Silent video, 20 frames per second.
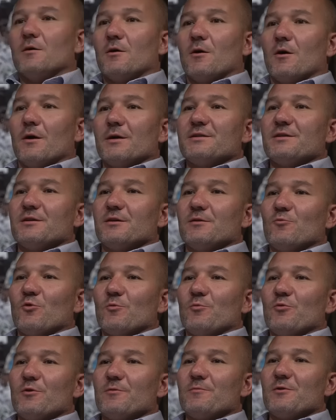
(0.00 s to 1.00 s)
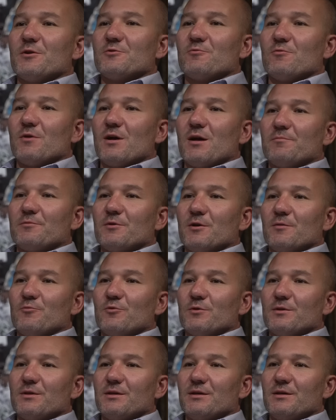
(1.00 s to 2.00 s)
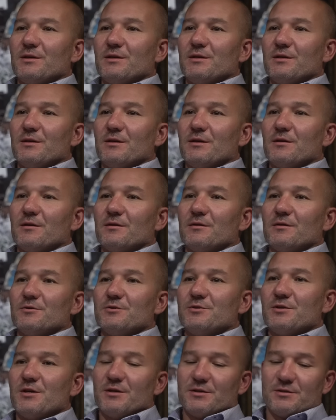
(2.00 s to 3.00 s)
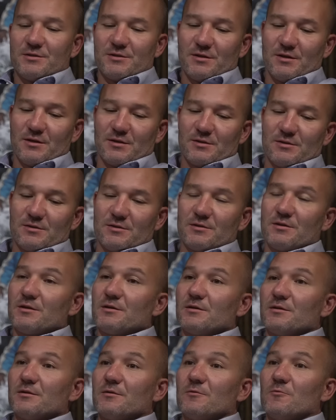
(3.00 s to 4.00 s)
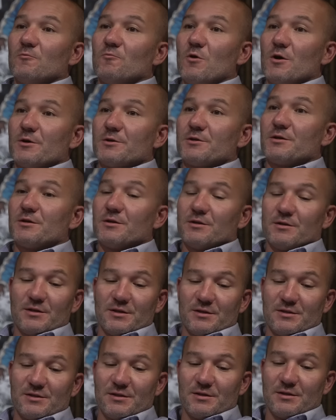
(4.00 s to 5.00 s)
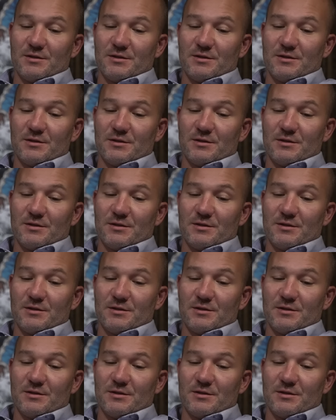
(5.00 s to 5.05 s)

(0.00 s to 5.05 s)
All right, Tim, we're pretty much wrapped up with the J6 Washington, D.C.